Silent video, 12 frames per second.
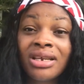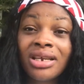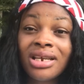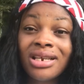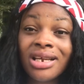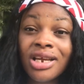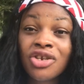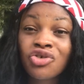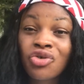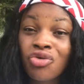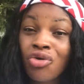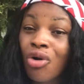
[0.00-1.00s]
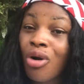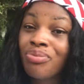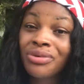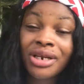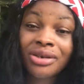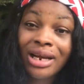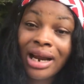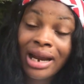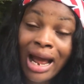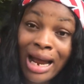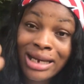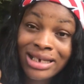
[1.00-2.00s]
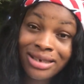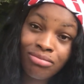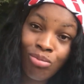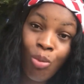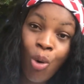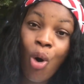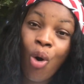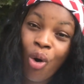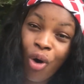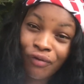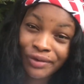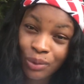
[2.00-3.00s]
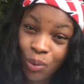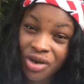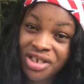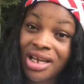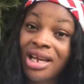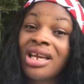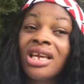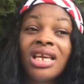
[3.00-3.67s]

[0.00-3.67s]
a scrub, then you can add more of the water.